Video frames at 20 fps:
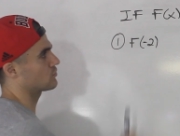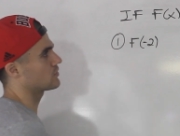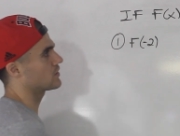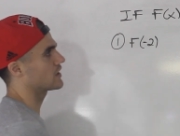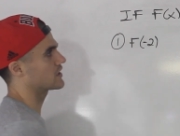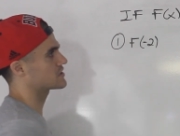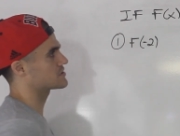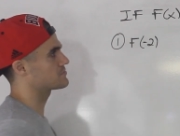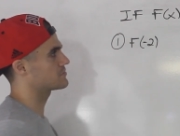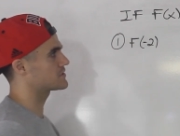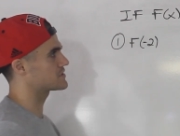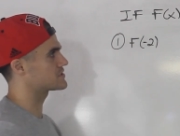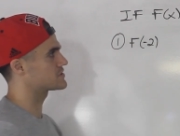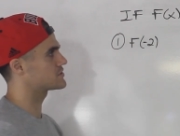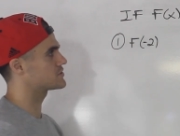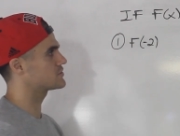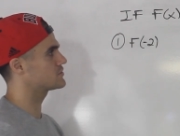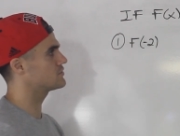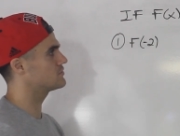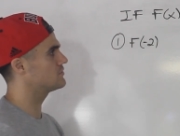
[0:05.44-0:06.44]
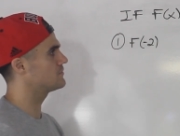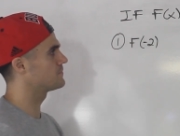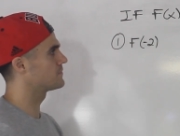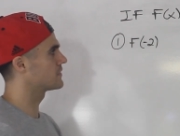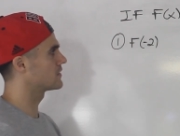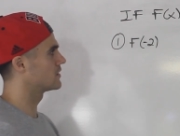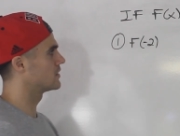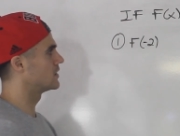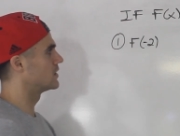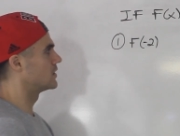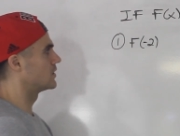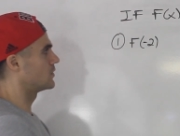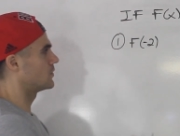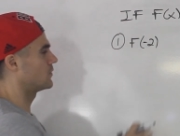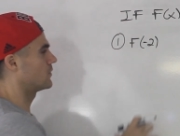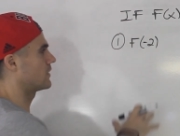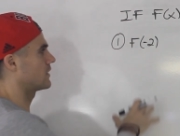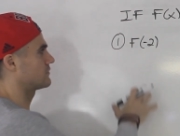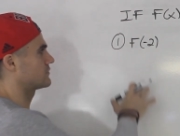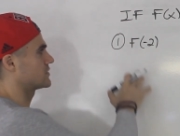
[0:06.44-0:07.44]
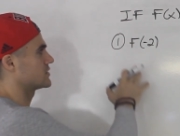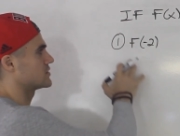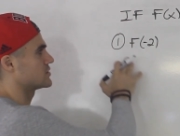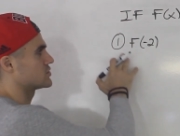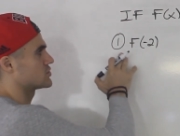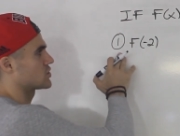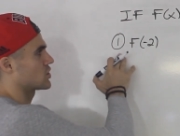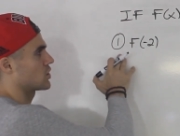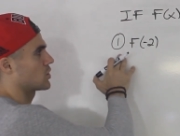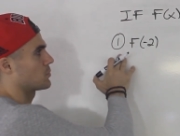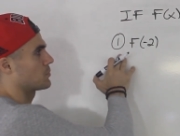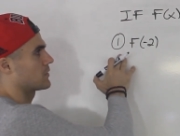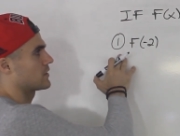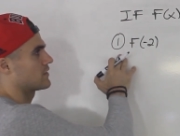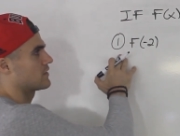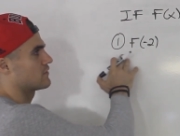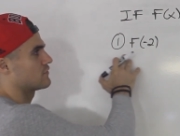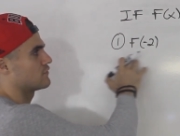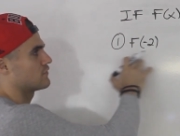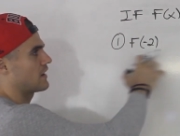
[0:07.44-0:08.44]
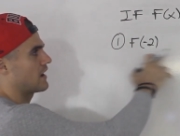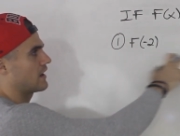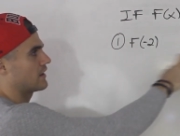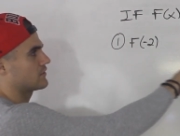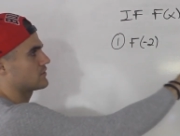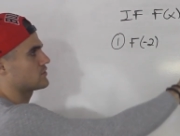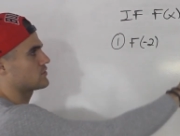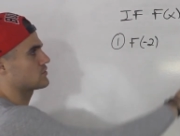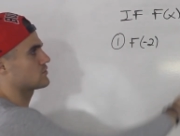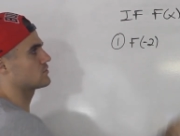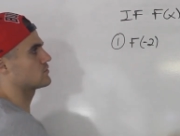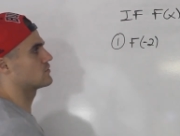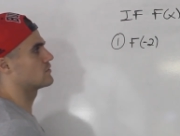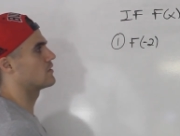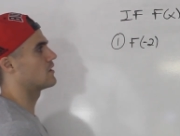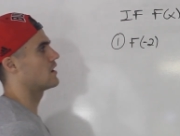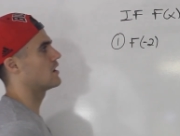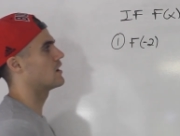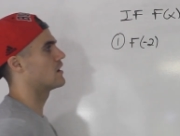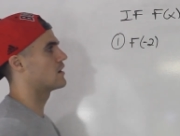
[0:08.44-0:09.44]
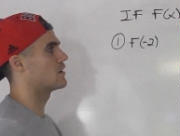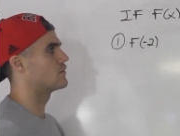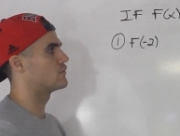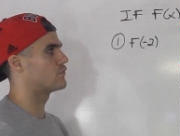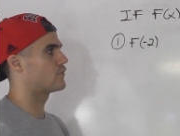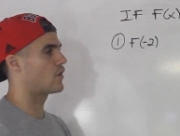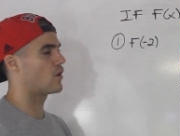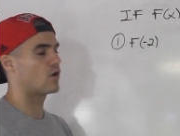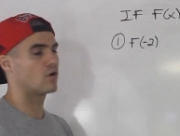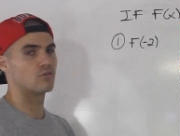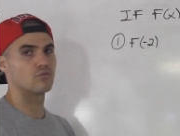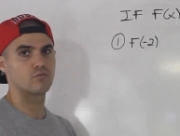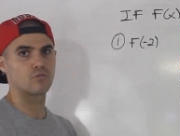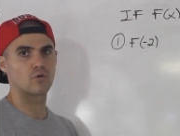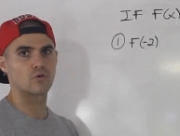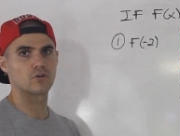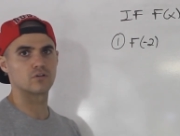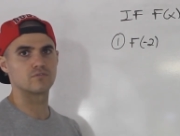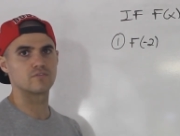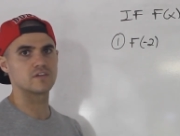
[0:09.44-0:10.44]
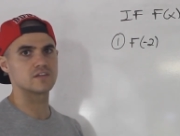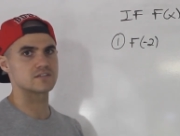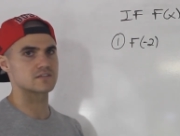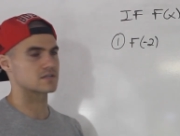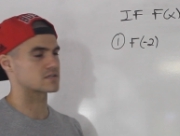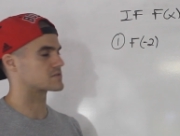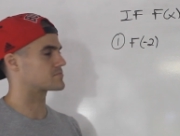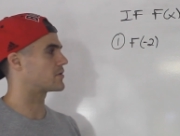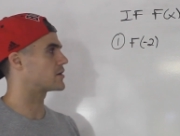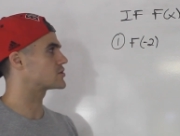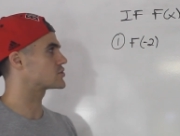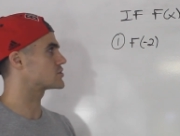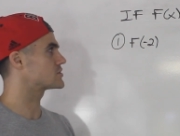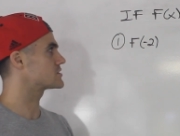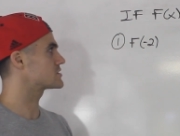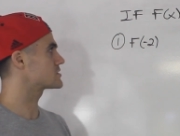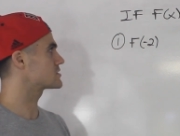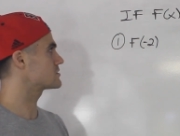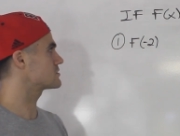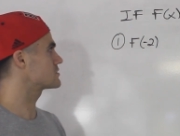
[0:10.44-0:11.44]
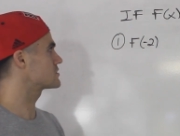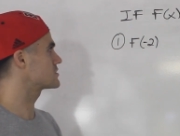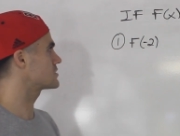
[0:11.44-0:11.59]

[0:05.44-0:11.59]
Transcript: 3x plus 2, we have to determine the value of all four of these expressions. So